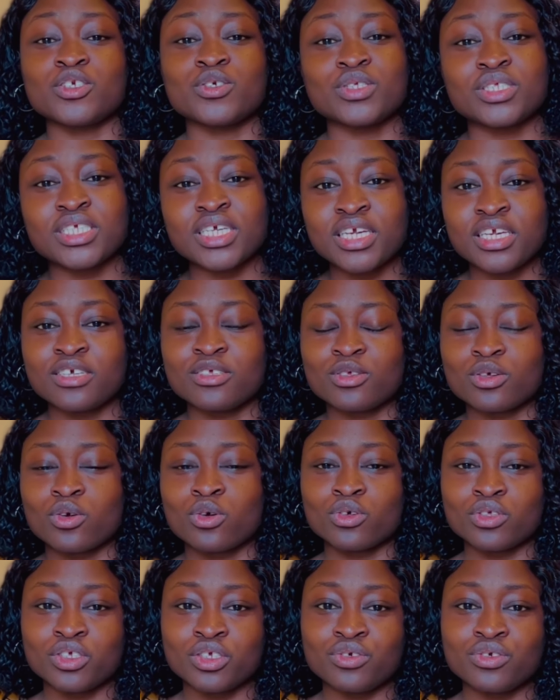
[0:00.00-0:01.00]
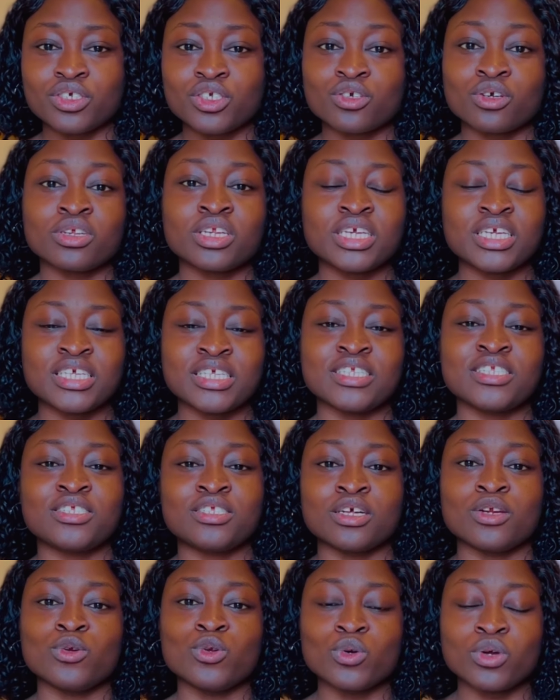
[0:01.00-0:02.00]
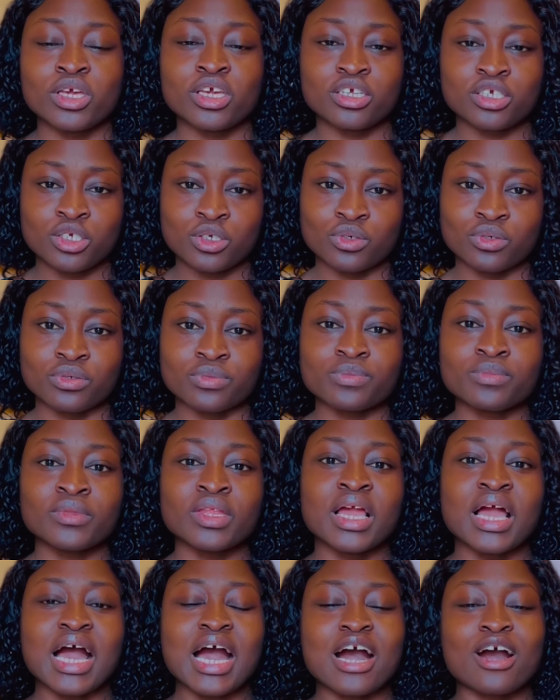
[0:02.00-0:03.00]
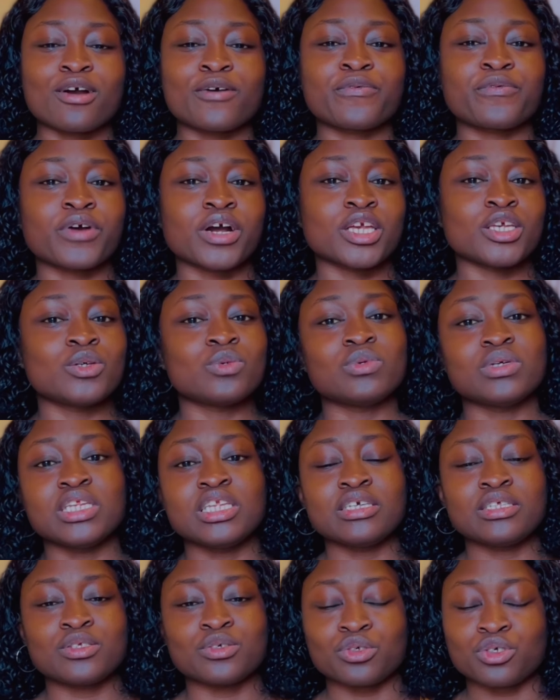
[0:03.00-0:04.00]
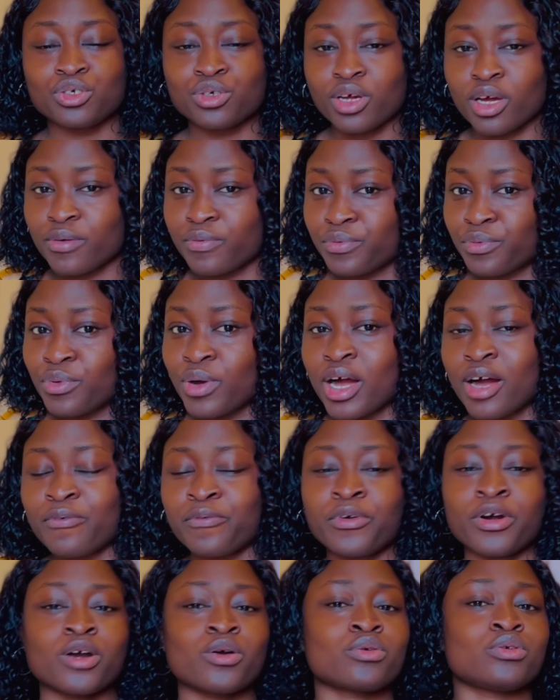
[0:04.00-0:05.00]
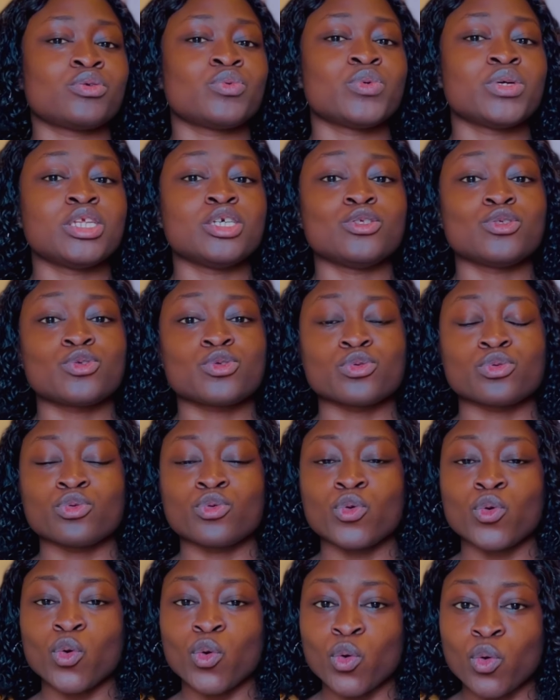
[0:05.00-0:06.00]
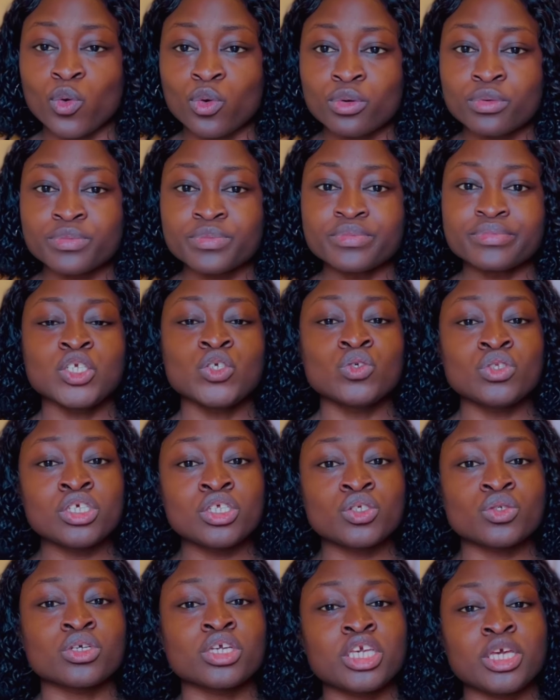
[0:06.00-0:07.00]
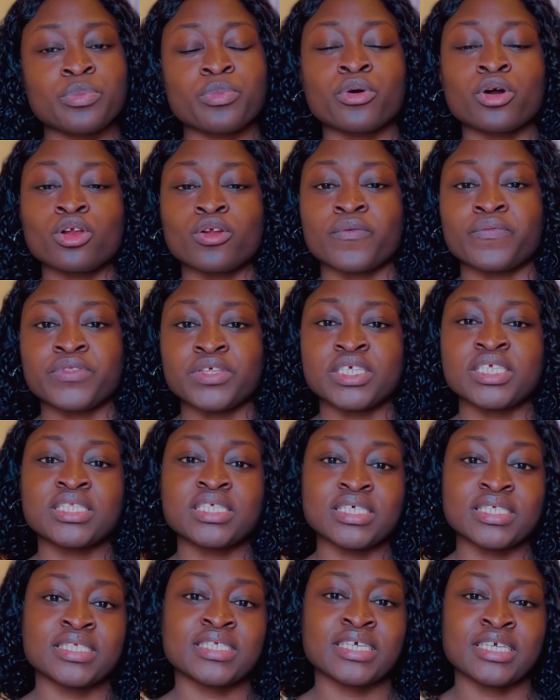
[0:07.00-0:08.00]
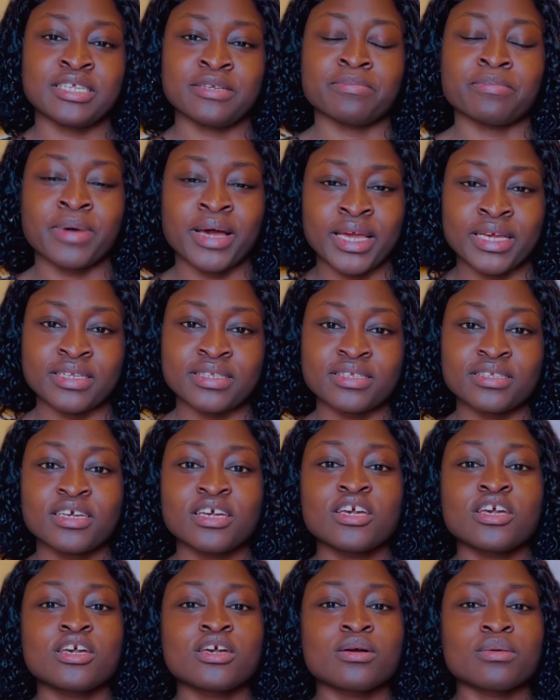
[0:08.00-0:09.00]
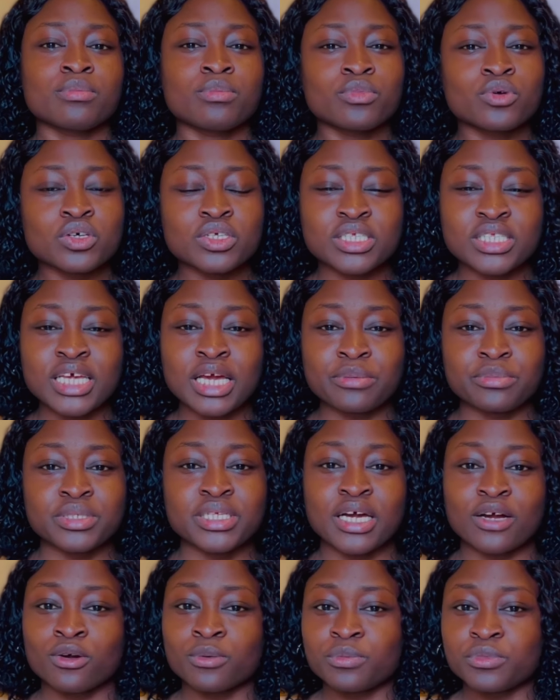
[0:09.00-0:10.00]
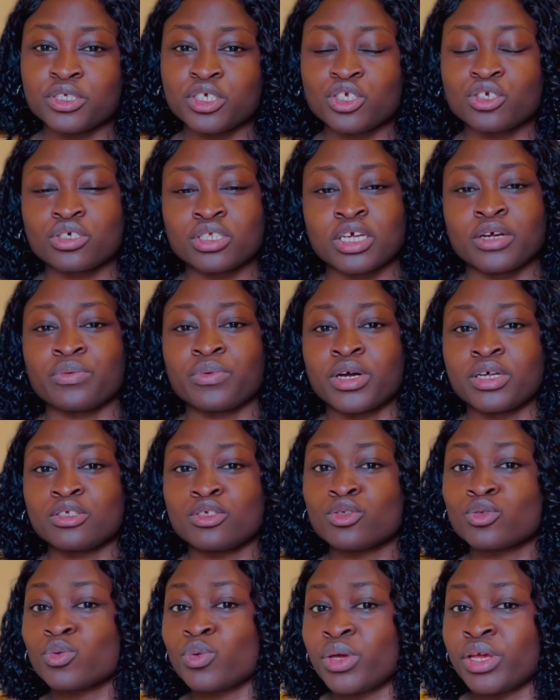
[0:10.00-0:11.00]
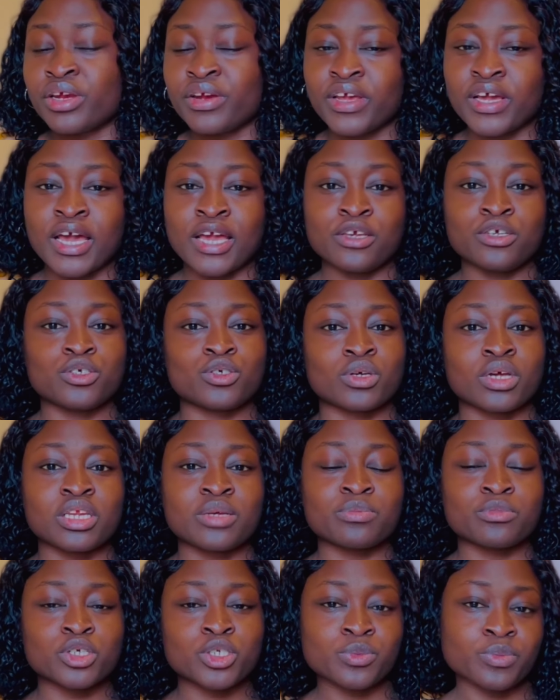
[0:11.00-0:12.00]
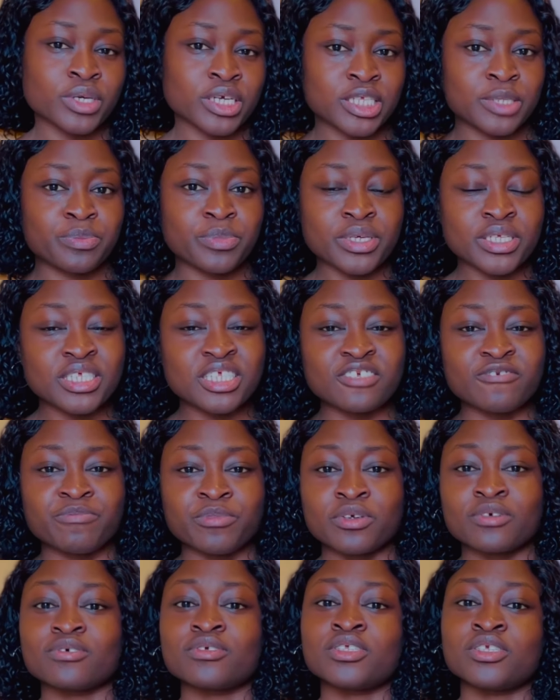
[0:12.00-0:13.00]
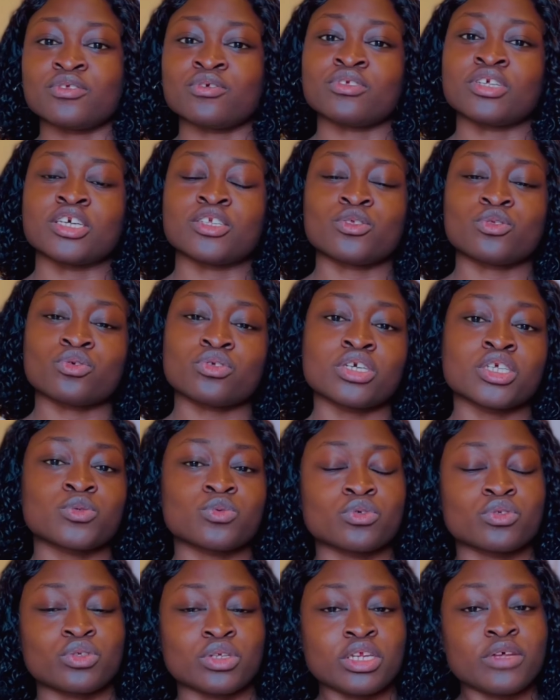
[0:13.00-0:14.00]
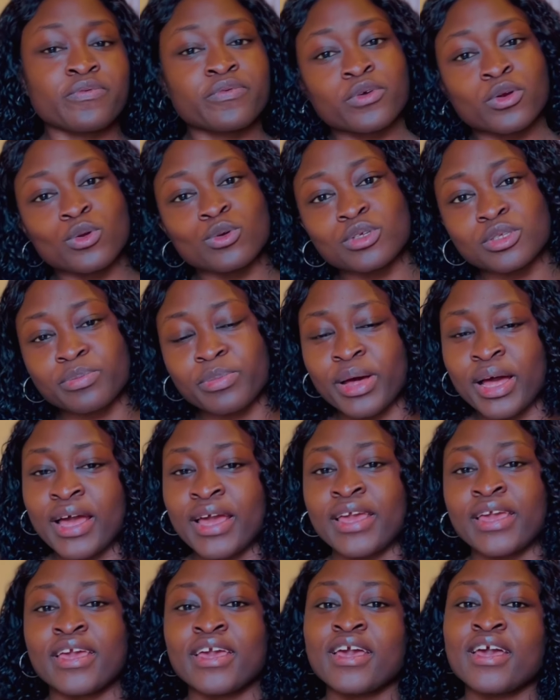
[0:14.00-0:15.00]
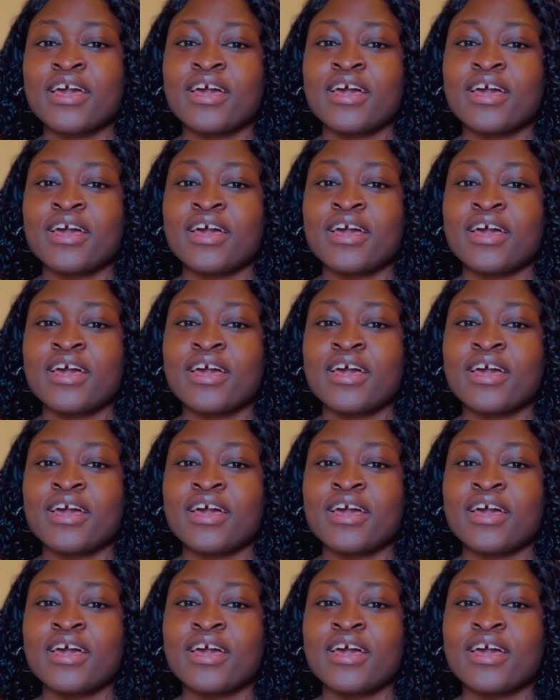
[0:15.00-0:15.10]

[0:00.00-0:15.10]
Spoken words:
should take into consideration is the location. How far are you willing to travel? How far are you willing to go? You need to keep all of these things in mind. Most times, accommodation around school area are usually much more expensive because they know that students want to live close by,